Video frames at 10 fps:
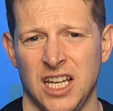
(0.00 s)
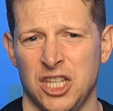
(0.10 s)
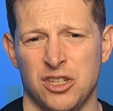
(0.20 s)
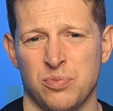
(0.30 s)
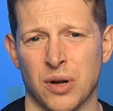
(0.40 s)

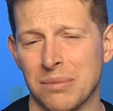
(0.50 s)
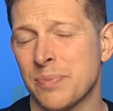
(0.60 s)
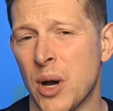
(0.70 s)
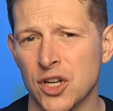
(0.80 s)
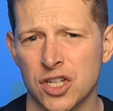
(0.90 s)
It's probably
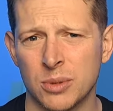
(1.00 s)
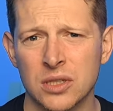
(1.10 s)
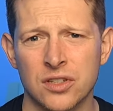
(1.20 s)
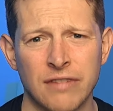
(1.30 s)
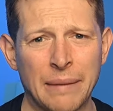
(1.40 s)
possible
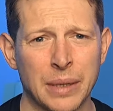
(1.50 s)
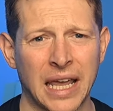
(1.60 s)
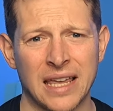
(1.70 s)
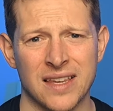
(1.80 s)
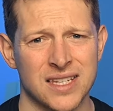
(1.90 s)
to
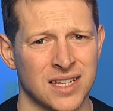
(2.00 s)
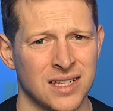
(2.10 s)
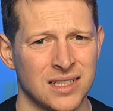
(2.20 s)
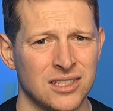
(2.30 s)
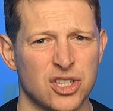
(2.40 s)
replicate this in
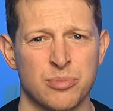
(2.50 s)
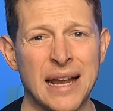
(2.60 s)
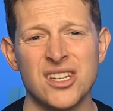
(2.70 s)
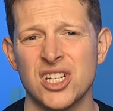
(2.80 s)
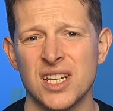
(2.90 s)
a
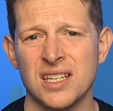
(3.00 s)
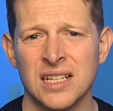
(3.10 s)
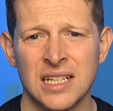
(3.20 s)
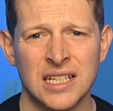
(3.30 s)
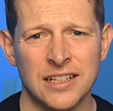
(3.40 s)
spreadsheet
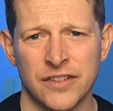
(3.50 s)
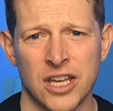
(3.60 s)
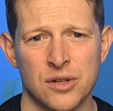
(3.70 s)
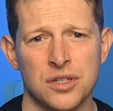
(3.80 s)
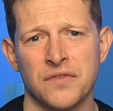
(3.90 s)
for
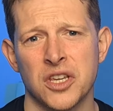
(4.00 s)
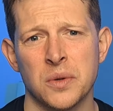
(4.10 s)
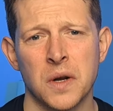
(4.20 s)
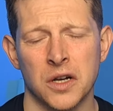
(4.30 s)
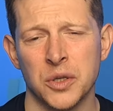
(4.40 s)
those of
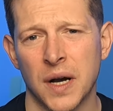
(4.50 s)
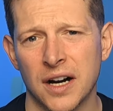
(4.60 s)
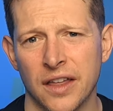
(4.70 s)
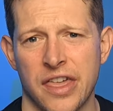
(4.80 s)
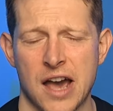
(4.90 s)
you who
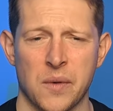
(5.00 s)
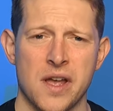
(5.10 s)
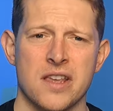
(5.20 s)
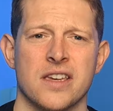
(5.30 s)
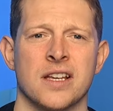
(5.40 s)
are that
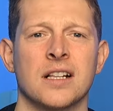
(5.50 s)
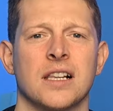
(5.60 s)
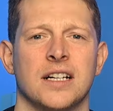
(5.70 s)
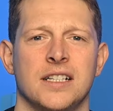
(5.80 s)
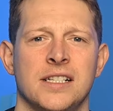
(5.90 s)
way
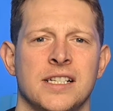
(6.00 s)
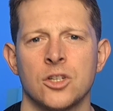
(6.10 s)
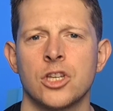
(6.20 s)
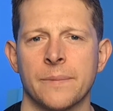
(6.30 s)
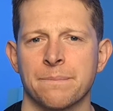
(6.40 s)
inclined.
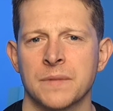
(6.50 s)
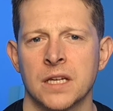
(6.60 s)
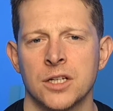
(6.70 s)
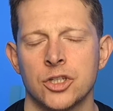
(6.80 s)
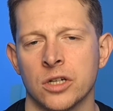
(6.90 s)
So,
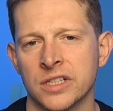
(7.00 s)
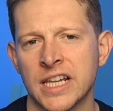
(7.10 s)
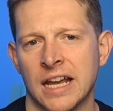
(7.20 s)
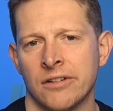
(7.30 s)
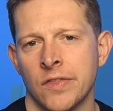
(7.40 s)
John and
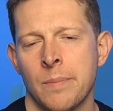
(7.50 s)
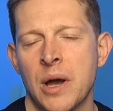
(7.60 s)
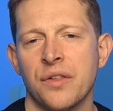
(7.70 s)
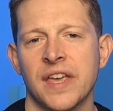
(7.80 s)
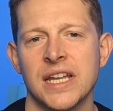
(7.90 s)
Karen, they're
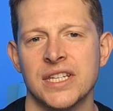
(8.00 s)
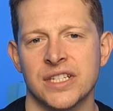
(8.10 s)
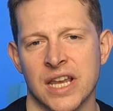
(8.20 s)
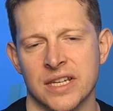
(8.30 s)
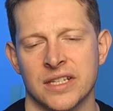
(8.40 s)
both age
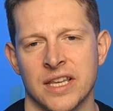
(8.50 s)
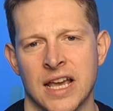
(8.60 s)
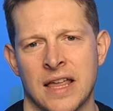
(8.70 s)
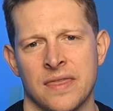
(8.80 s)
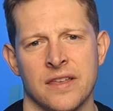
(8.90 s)
60
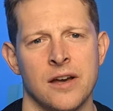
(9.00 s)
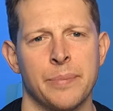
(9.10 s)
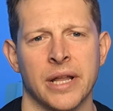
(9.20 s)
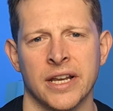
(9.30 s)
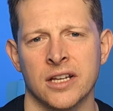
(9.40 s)
and they're
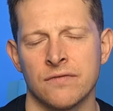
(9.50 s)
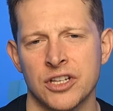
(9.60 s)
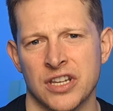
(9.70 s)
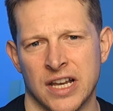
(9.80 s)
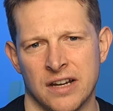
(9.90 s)
planning on
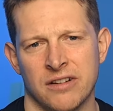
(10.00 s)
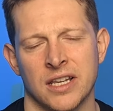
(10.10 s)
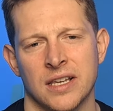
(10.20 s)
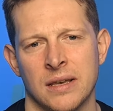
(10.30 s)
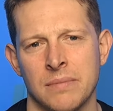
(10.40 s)

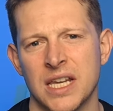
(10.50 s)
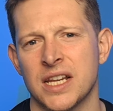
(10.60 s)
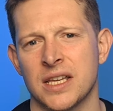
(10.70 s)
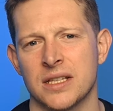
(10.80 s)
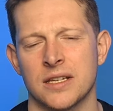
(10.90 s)
retiring
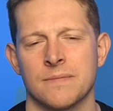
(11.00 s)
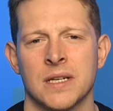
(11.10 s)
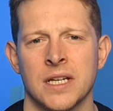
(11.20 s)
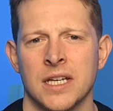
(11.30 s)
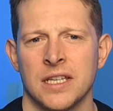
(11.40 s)
immediately.
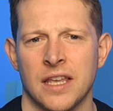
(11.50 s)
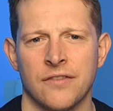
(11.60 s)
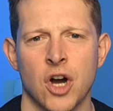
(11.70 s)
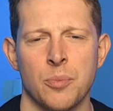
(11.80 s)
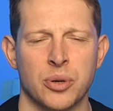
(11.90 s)
They've
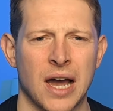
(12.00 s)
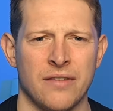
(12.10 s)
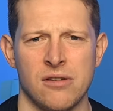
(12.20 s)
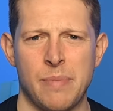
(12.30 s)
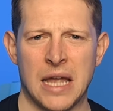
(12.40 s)
got
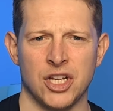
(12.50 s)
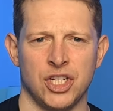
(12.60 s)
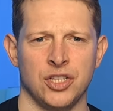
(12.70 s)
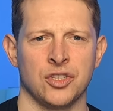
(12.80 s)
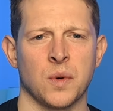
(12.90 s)
private
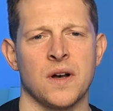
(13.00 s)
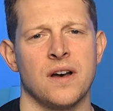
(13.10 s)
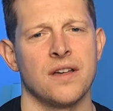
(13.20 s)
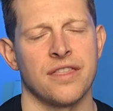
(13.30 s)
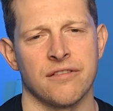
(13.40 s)
pensions
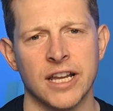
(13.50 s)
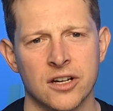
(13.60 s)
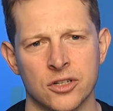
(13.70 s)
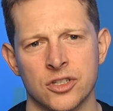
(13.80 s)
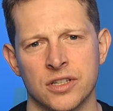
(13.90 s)
worth
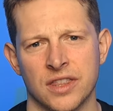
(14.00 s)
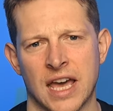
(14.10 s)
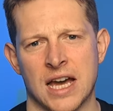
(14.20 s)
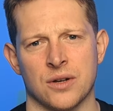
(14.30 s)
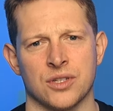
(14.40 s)

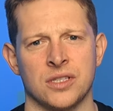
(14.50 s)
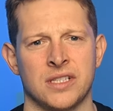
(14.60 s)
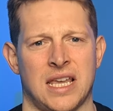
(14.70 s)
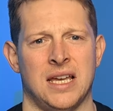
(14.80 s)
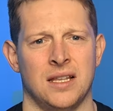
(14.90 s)
£300,000
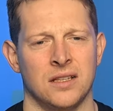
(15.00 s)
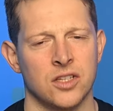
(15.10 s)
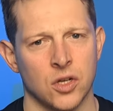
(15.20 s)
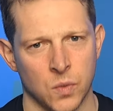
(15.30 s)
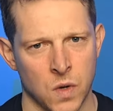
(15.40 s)
and
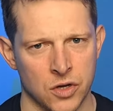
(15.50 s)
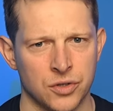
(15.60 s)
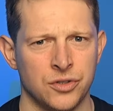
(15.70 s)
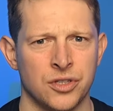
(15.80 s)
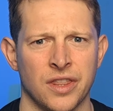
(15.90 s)

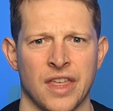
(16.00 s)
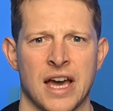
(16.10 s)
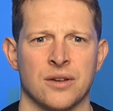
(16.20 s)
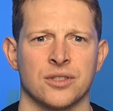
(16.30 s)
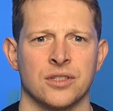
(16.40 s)

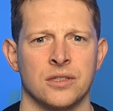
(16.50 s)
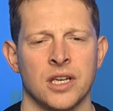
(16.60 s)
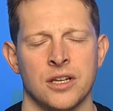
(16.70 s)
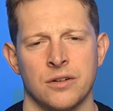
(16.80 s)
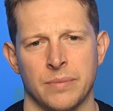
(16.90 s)

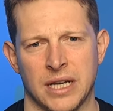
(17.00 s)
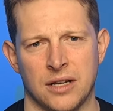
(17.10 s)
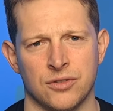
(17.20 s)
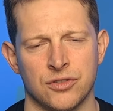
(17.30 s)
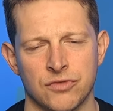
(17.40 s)

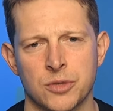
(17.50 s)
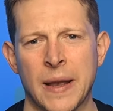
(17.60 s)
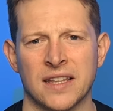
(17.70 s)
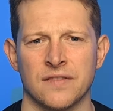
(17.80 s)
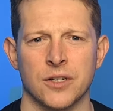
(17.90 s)
£100,000
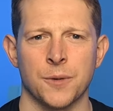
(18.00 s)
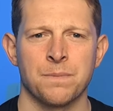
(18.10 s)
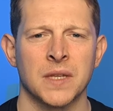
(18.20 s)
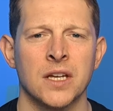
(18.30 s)
respectively.